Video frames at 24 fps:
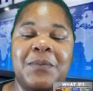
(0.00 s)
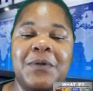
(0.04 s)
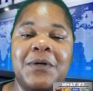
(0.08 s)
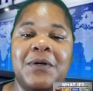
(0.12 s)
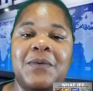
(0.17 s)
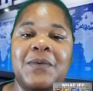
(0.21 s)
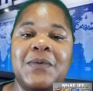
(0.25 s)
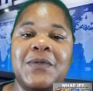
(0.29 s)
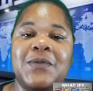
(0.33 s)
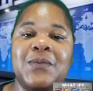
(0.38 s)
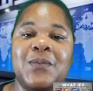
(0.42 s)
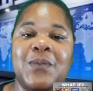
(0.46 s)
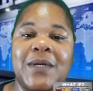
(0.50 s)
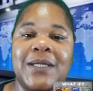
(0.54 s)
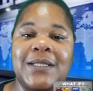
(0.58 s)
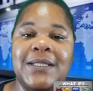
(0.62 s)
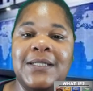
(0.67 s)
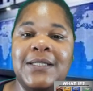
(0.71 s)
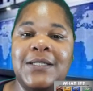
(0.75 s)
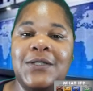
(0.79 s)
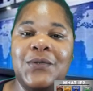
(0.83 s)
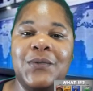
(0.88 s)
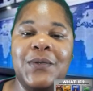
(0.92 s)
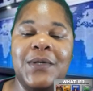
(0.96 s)
book was
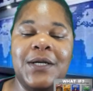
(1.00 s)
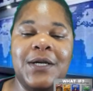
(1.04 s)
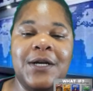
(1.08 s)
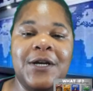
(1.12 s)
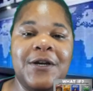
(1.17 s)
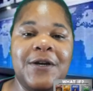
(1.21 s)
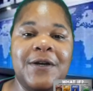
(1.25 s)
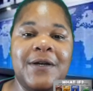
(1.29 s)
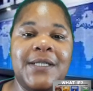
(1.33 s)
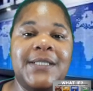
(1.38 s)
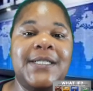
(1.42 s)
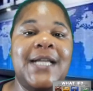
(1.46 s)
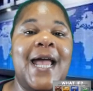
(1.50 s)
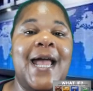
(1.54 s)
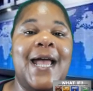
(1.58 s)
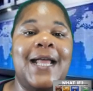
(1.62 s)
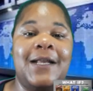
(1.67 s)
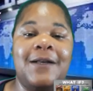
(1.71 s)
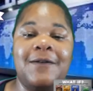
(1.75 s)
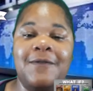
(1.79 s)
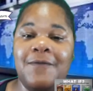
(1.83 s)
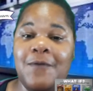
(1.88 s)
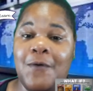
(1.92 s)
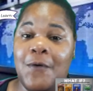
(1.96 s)
written to encourage
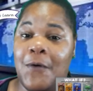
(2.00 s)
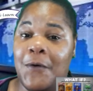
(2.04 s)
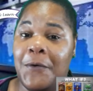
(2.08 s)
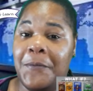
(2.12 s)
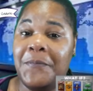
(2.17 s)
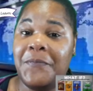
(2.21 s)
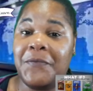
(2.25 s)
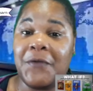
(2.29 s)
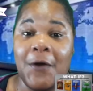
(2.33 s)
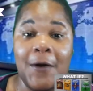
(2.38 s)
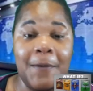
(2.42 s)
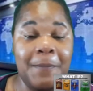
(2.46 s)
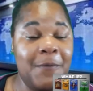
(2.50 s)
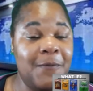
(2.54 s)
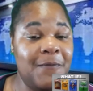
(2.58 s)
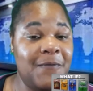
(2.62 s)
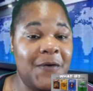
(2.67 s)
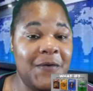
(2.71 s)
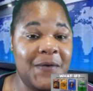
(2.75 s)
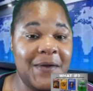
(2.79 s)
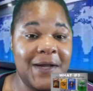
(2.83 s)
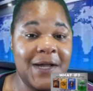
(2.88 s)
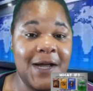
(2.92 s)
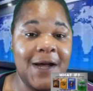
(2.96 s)
and inform
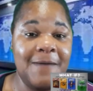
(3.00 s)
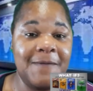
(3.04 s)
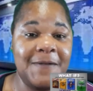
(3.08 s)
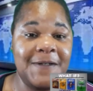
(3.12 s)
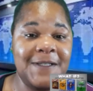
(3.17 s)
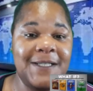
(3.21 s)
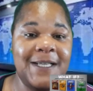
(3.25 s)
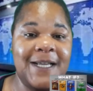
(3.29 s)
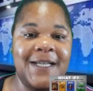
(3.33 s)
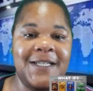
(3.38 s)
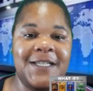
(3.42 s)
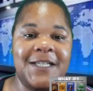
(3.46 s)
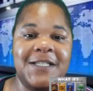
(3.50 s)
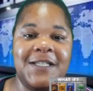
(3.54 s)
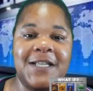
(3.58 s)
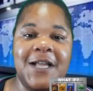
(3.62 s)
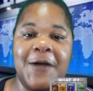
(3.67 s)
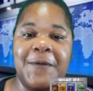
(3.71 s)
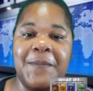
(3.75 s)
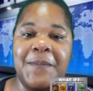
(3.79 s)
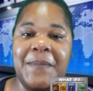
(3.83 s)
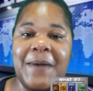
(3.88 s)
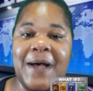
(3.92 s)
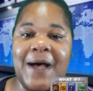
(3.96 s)
thought-provoking conversations
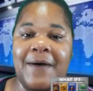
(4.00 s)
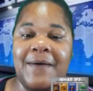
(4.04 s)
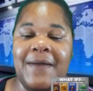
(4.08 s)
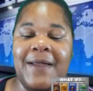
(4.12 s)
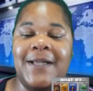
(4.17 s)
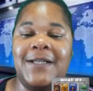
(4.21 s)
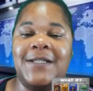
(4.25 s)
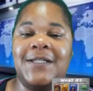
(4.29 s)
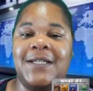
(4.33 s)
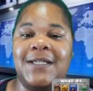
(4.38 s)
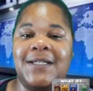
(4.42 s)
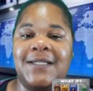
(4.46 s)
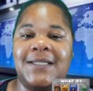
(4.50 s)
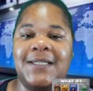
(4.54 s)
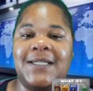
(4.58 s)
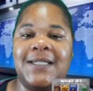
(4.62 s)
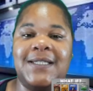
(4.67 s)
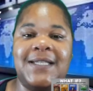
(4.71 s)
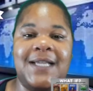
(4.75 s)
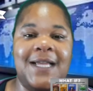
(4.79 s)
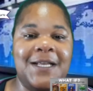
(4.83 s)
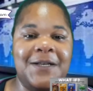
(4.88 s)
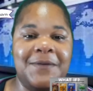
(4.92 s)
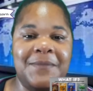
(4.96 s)
about
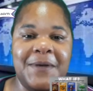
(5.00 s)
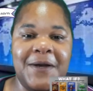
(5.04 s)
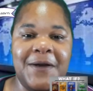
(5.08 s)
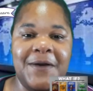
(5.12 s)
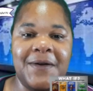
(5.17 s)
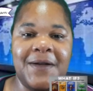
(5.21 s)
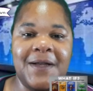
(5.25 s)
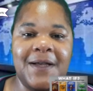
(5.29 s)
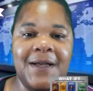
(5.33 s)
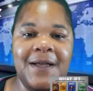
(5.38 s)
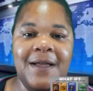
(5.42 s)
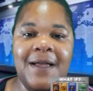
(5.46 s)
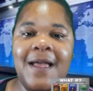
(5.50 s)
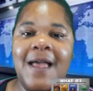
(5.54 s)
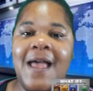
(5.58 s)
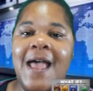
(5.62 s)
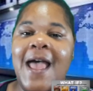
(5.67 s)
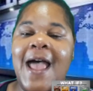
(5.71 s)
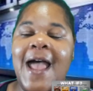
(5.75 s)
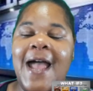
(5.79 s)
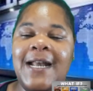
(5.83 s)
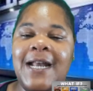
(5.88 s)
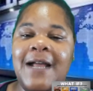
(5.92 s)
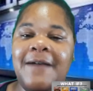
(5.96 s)
injustice in America,
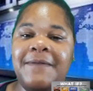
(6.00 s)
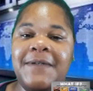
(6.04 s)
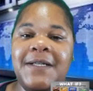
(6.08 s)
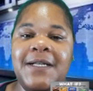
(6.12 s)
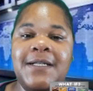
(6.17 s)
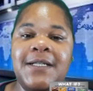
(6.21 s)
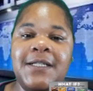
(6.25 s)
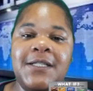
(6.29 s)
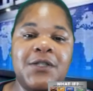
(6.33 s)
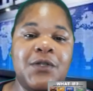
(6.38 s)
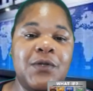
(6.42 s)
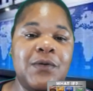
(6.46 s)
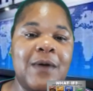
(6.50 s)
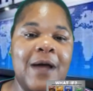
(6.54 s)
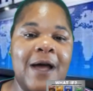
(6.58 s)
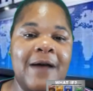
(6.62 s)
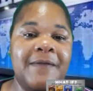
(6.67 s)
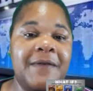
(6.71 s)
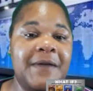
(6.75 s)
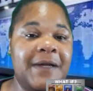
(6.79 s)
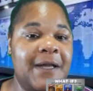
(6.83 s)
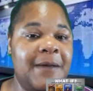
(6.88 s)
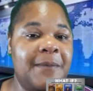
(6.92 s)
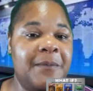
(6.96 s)
and I've done this through
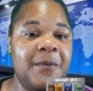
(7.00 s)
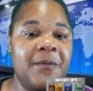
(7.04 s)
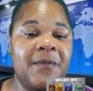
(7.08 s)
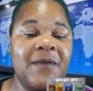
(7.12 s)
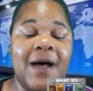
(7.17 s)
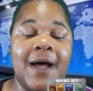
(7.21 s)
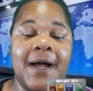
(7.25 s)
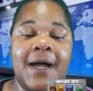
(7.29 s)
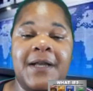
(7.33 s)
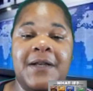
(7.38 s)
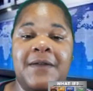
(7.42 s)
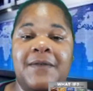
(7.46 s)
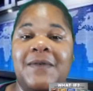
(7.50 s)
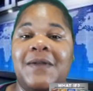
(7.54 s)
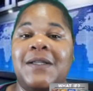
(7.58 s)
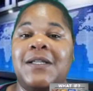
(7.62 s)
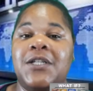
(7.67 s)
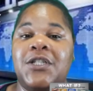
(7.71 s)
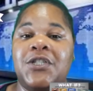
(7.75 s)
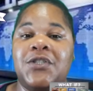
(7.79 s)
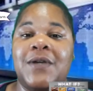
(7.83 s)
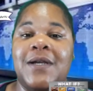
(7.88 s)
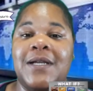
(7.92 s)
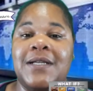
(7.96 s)
graphic and provocative
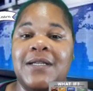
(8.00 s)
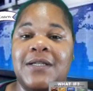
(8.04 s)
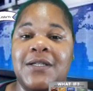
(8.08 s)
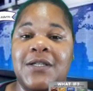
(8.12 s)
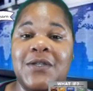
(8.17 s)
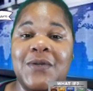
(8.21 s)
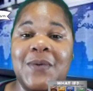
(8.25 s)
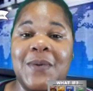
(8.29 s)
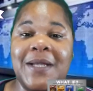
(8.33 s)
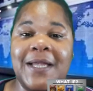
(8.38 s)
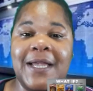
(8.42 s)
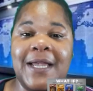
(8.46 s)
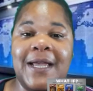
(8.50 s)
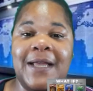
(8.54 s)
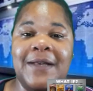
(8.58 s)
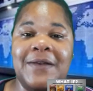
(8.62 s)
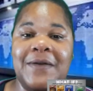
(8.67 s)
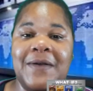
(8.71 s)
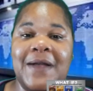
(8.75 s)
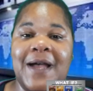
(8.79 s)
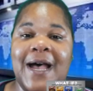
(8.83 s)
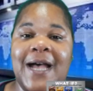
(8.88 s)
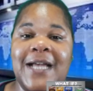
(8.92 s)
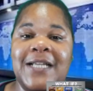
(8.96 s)
illustrations. So again,
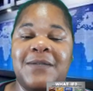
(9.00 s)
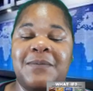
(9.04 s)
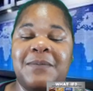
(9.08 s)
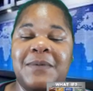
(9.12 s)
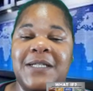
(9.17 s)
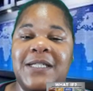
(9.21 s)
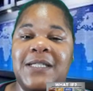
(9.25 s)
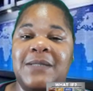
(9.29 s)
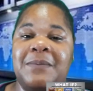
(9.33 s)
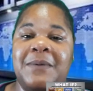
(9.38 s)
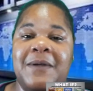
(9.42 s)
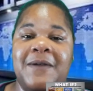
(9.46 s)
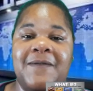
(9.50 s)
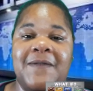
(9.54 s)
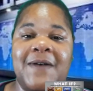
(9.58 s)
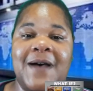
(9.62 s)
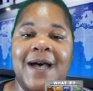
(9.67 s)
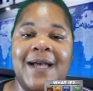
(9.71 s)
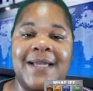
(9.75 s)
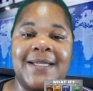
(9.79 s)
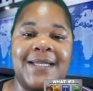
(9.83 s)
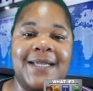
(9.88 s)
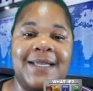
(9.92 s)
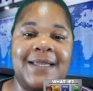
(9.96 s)
you guys, please be
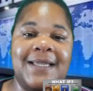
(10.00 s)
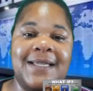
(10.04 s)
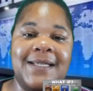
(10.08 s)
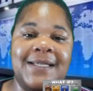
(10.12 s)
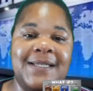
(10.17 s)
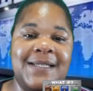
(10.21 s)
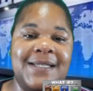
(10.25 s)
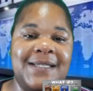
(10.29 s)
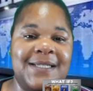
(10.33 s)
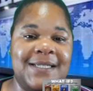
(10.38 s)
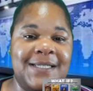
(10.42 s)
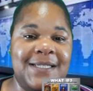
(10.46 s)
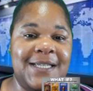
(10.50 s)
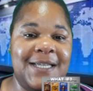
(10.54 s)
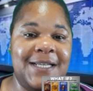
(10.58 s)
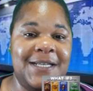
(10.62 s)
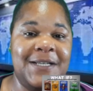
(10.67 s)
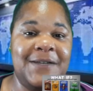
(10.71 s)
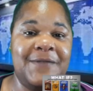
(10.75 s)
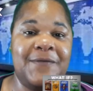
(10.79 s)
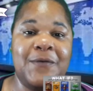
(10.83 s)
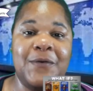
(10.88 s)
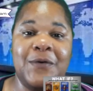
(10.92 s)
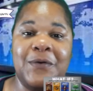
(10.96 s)
advised that this is
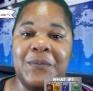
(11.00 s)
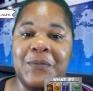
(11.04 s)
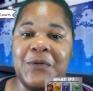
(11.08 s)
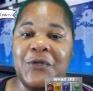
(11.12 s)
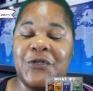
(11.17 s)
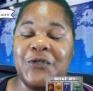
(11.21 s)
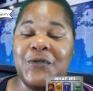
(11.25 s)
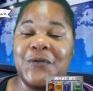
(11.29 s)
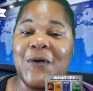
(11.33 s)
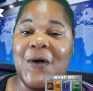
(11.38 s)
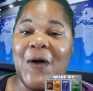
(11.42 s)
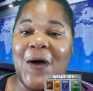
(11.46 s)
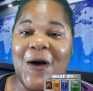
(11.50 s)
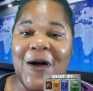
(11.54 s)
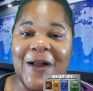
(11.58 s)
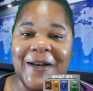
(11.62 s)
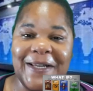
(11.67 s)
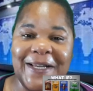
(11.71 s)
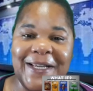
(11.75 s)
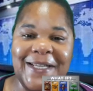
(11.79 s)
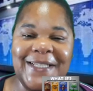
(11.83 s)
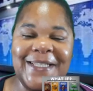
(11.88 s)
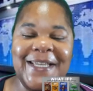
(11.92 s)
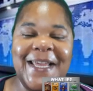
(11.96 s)
intended for a mature
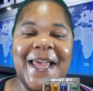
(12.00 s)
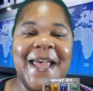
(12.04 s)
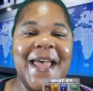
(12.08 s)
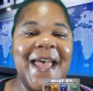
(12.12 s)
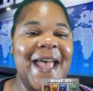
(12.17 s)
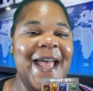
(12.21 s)
audience.